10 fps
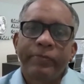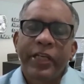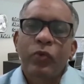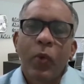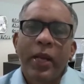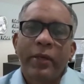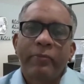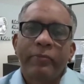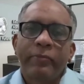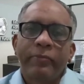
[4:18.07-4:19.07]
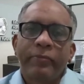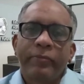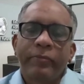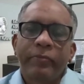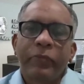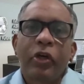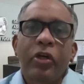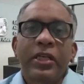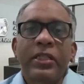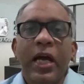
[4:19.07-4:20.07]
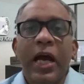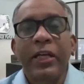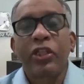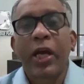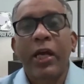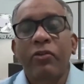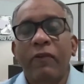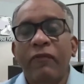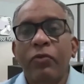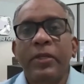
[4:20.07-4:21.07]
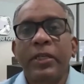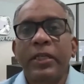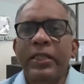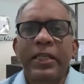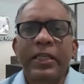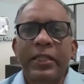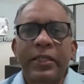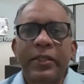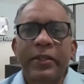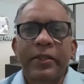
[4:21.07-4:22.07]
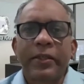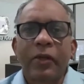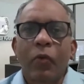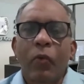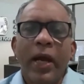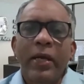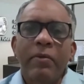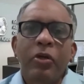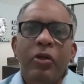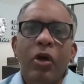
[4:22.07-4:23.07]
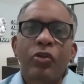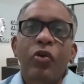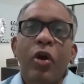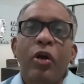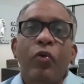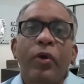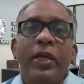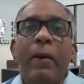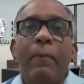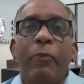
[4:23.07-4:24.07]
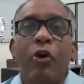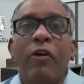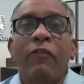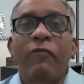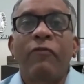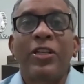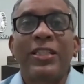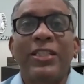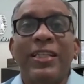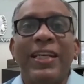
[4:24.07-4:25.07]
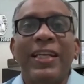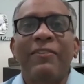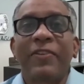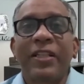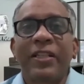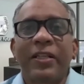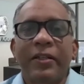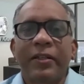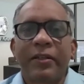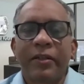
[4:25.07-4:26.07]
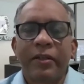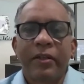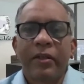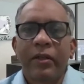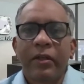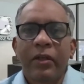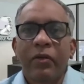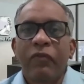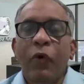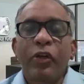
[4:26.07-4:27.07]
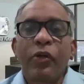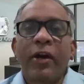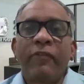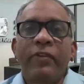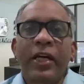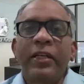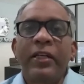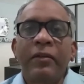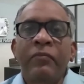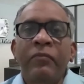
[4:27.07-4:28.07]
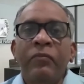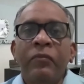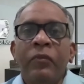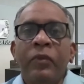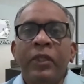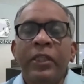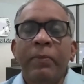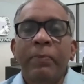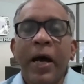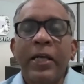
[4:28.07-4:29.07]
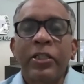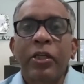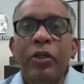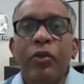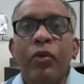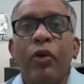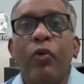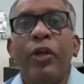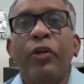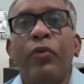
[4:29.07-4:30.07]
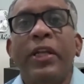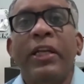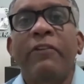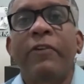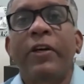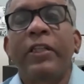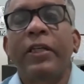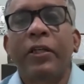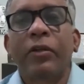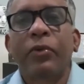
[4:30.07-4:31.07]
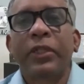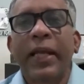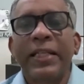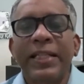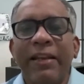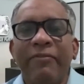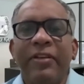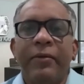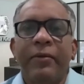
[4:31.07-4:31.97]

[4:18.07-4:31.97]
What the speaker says: That's one. Because there's a high chance of you being rejected. Why? Because you are going abroad for studying further. For what you have done in the past, you are going to take it further to the next level.